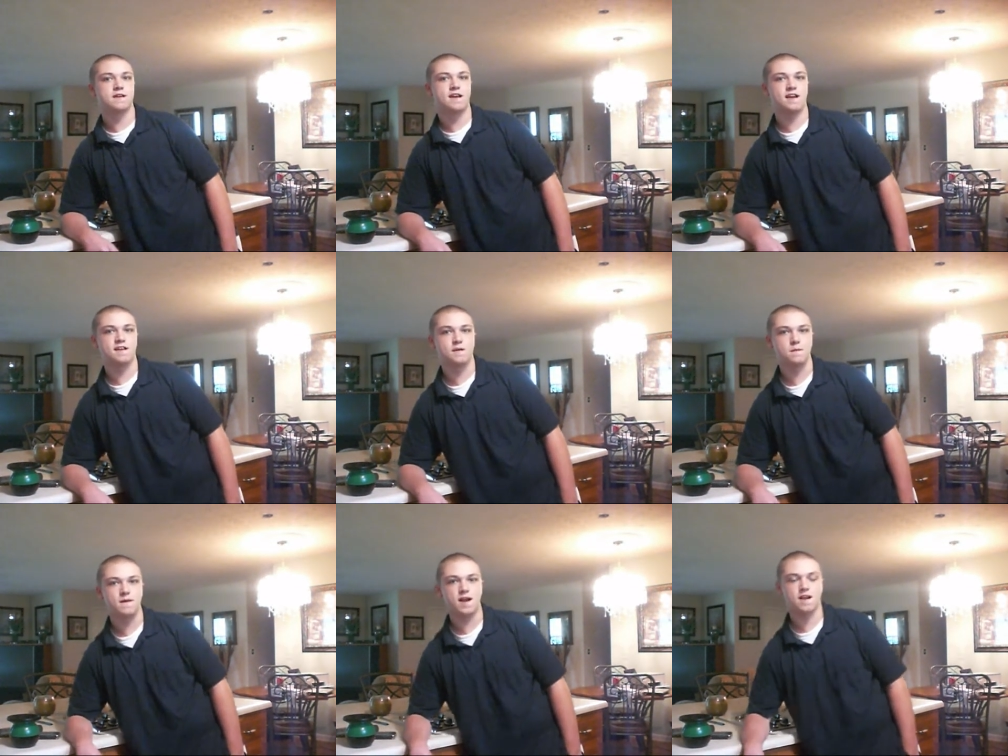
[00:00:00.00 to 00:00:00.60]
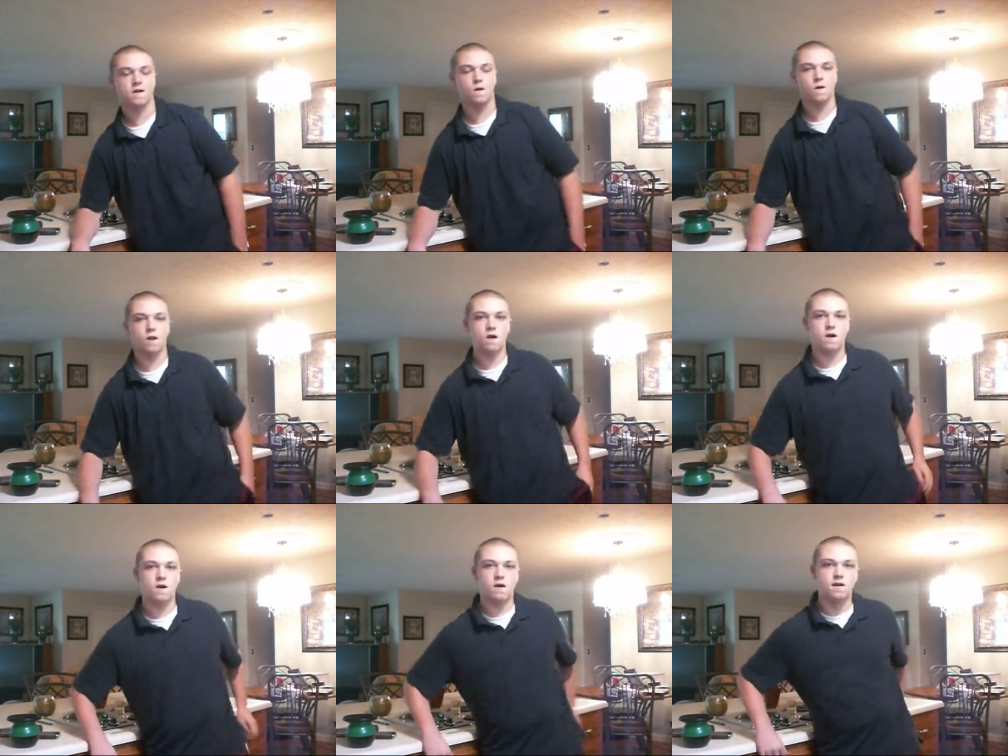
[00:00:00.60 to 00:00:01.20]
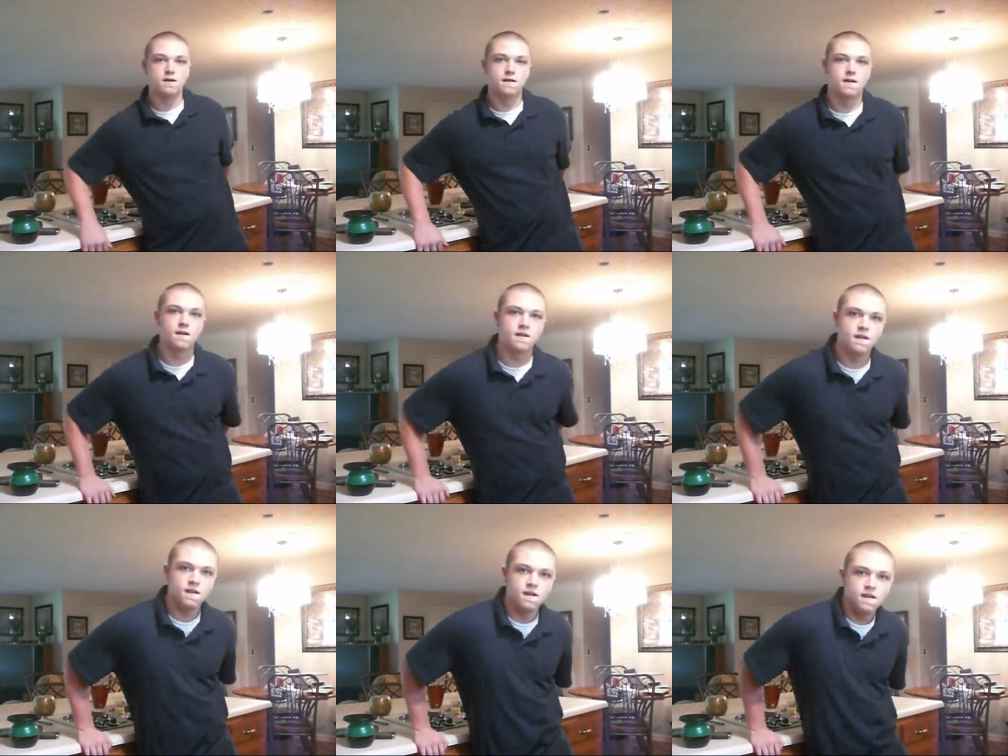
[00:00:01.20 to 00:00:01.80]
that tobacco law
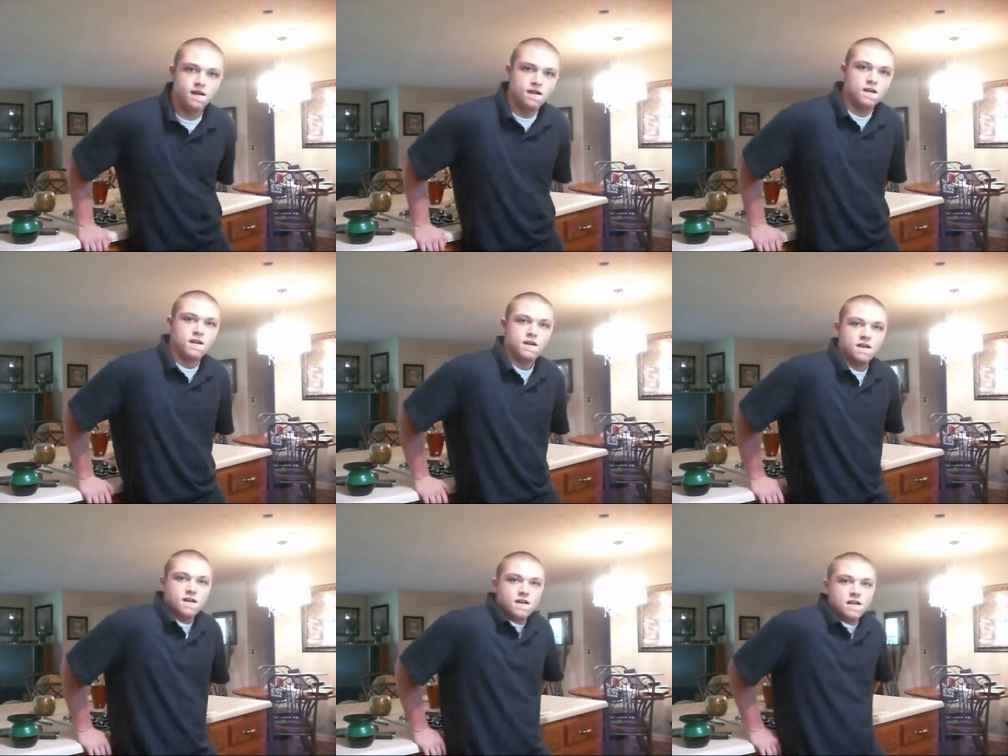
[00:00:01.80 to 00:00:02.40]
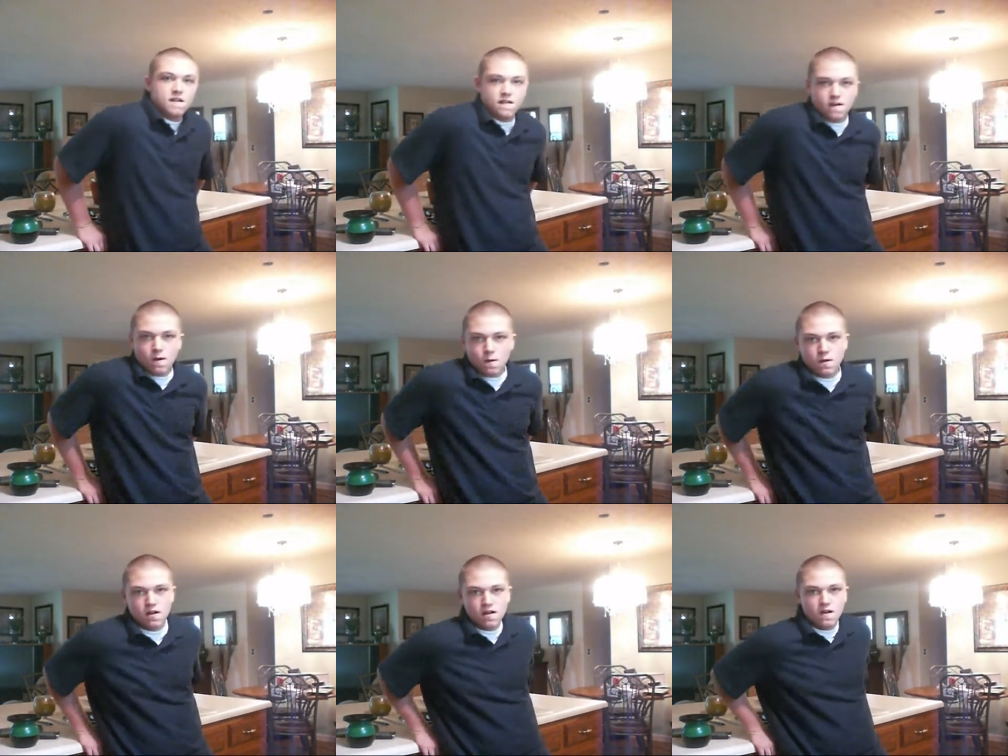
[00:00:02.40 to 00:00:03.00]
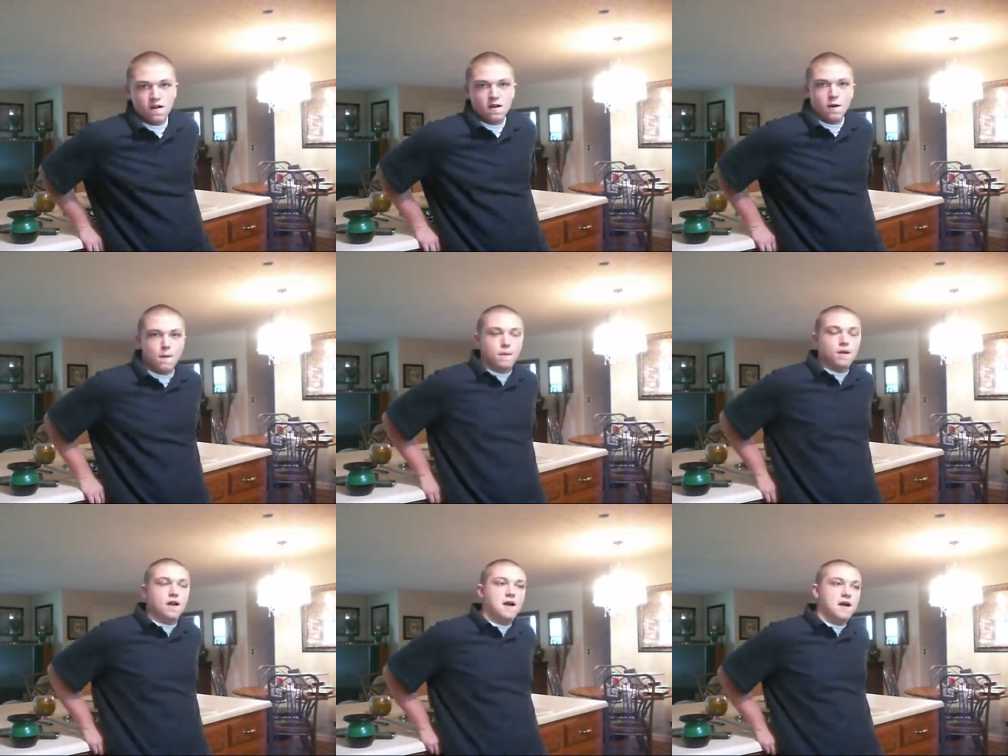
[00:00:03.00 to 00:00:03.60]
is only going to
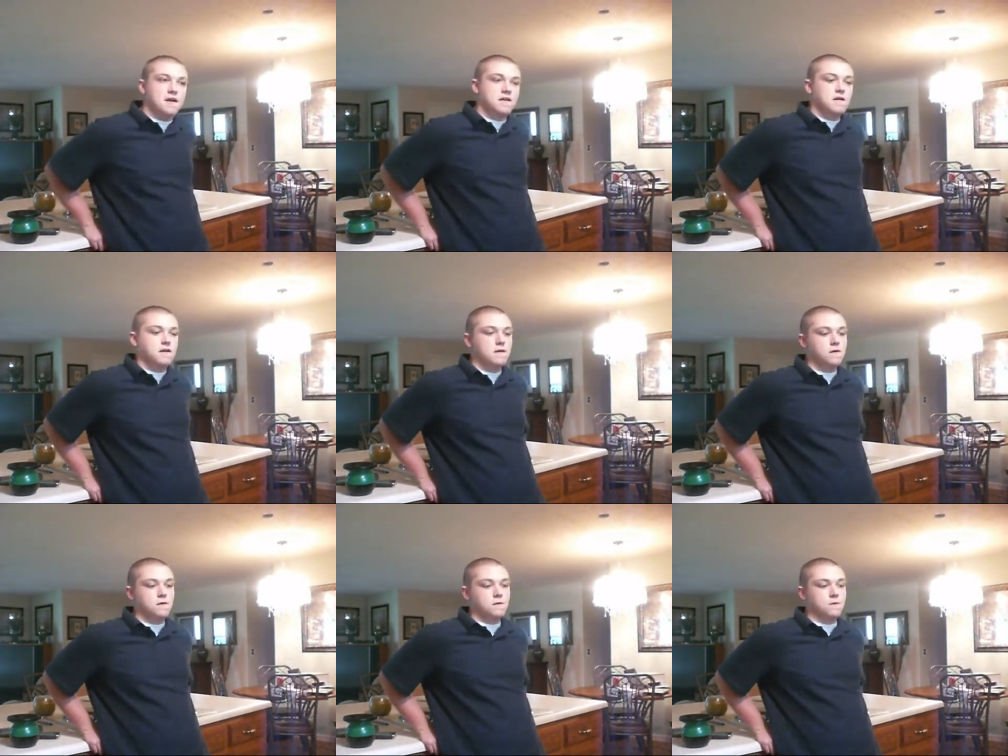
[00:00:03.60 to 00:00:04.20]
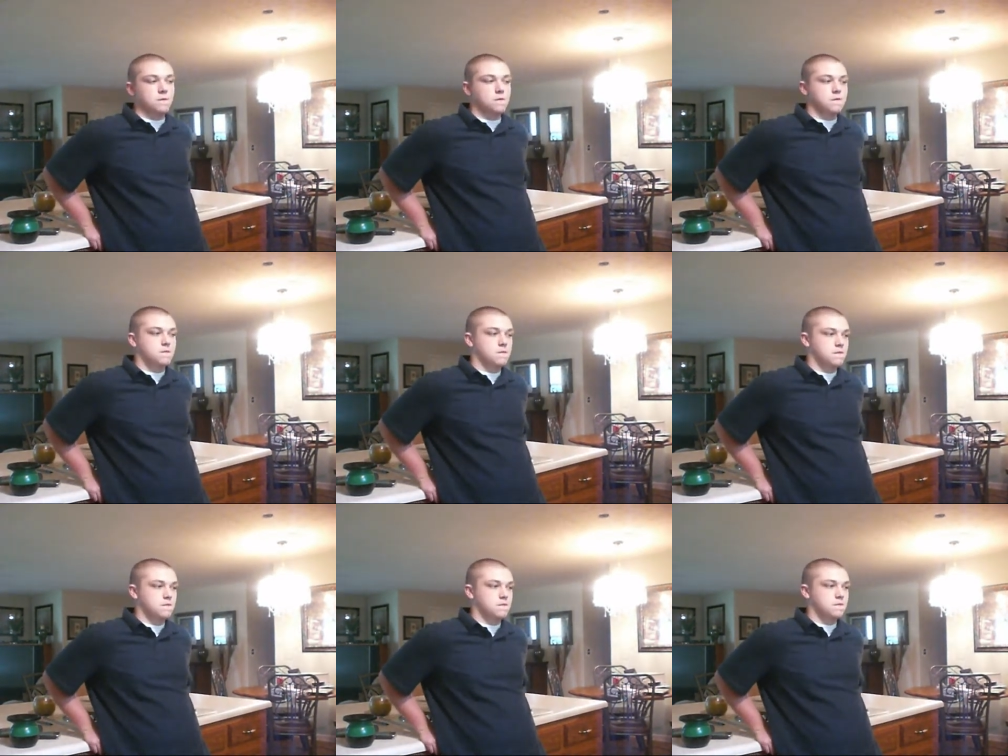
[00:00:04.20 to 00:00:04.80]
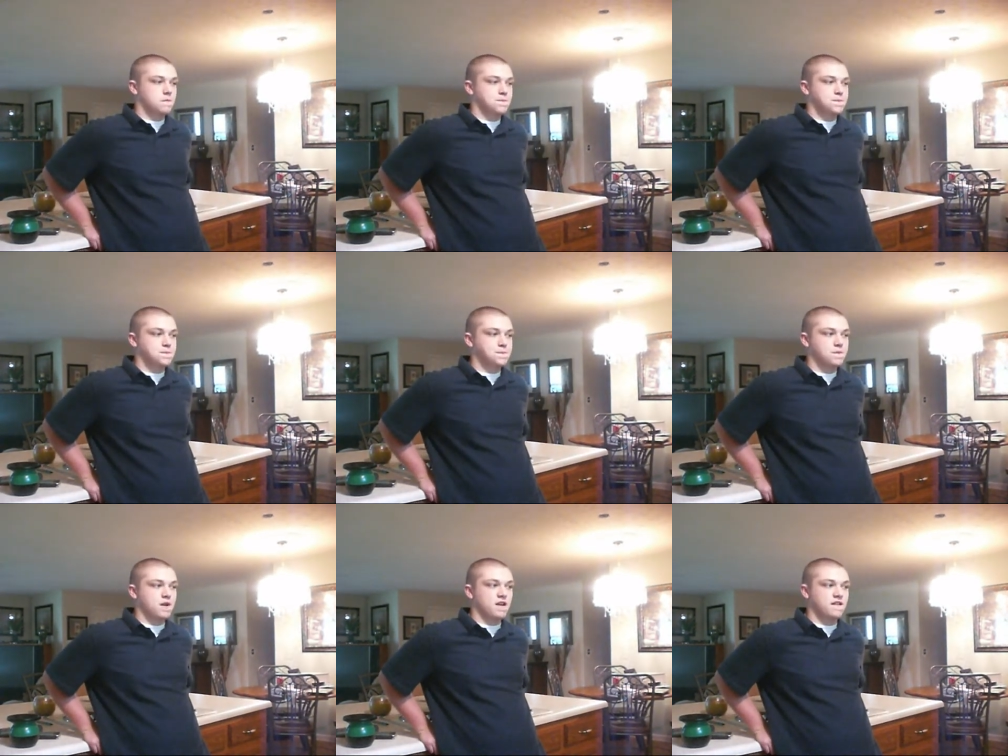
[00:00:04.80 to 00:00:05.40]
apply to
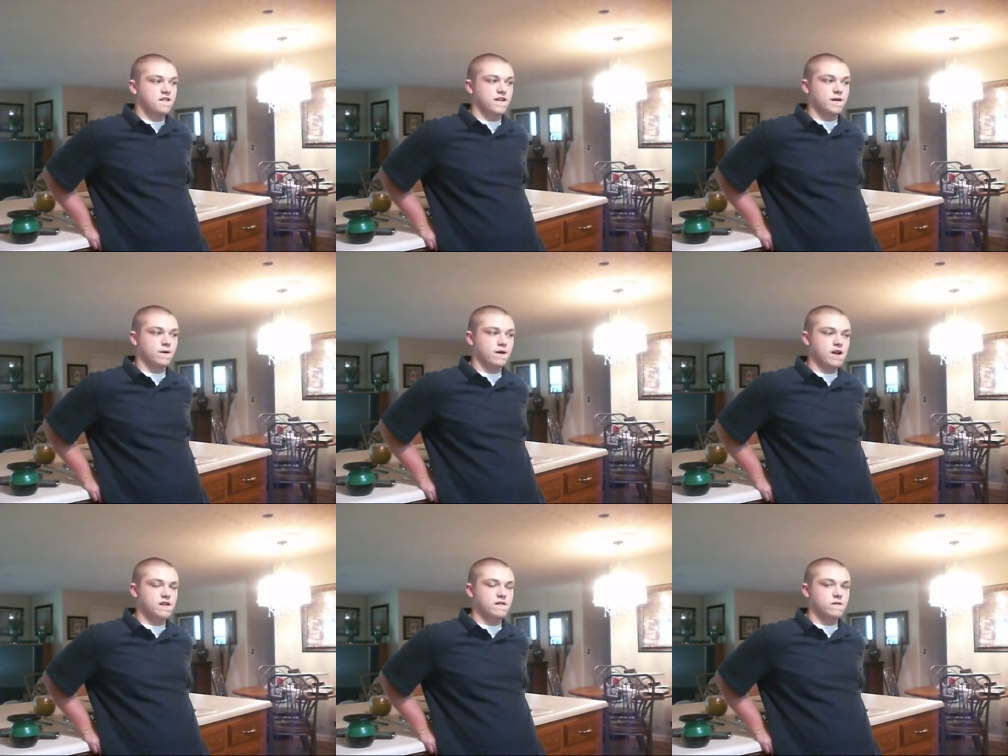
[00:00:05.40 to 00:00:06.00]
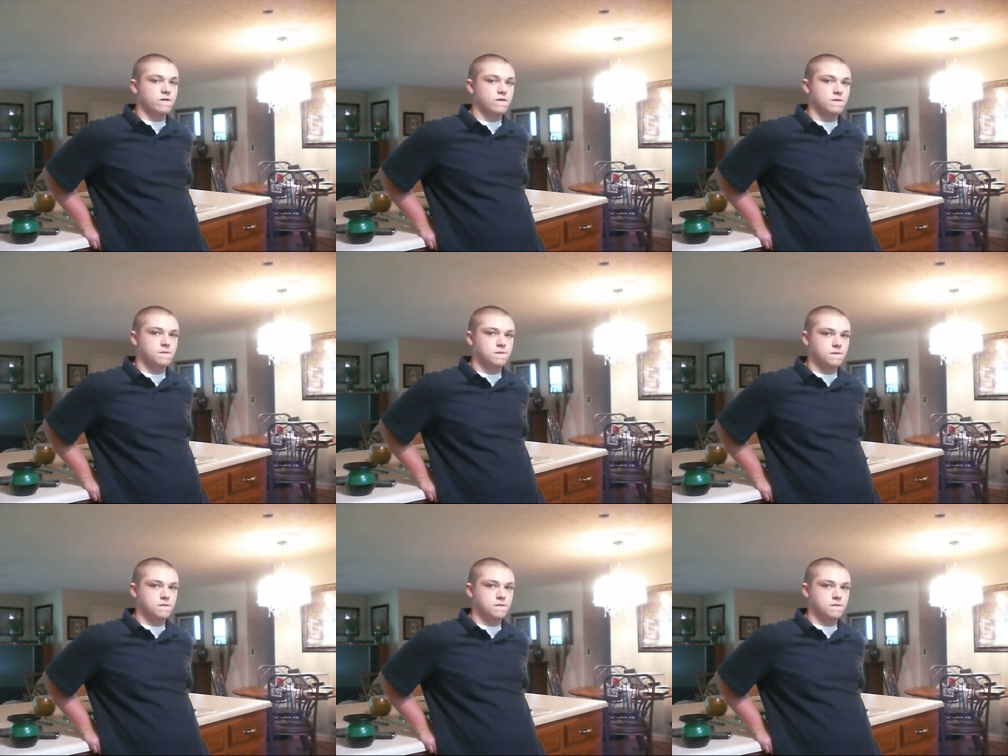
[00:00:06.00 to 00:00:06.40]
cigarettes.